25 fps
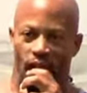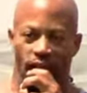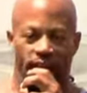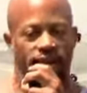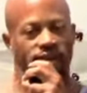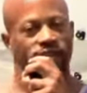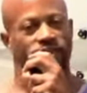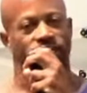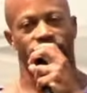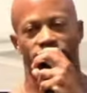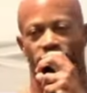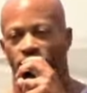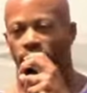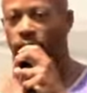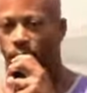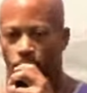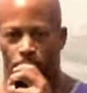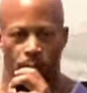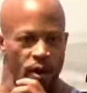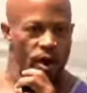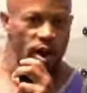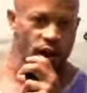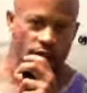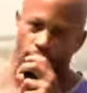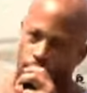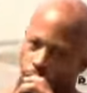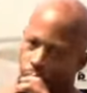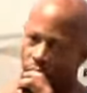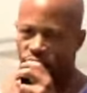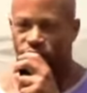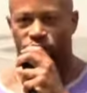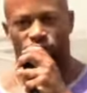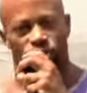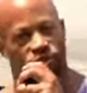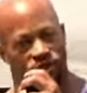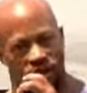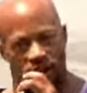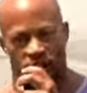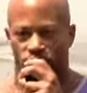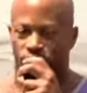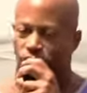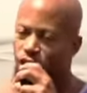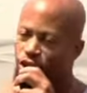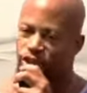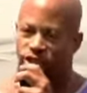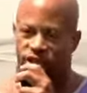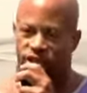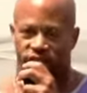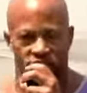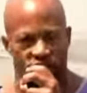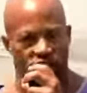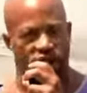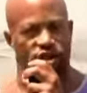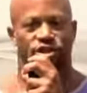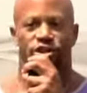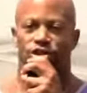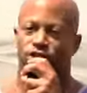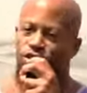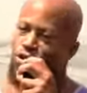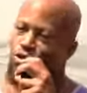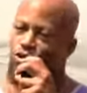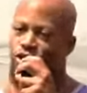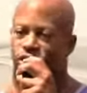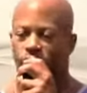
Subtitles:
I can stand up here and make you stand on chairs and do